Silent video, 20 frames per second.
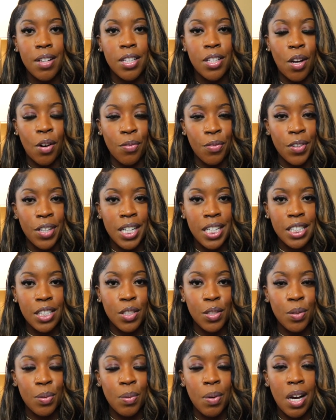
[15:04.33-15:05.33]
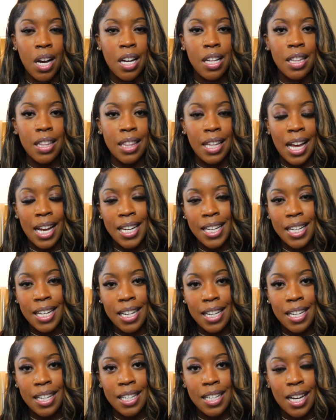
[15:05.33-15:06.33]
Don't forget to like,
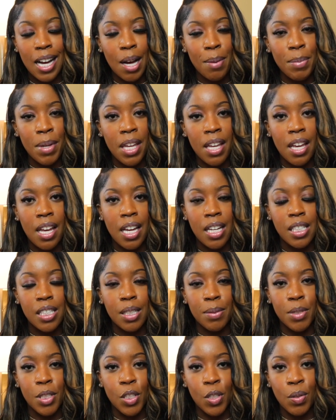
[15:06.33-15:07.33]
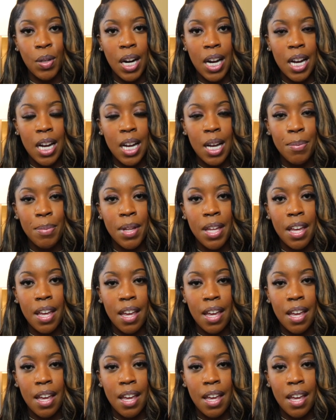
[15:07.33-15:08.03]
comment, and subscribe.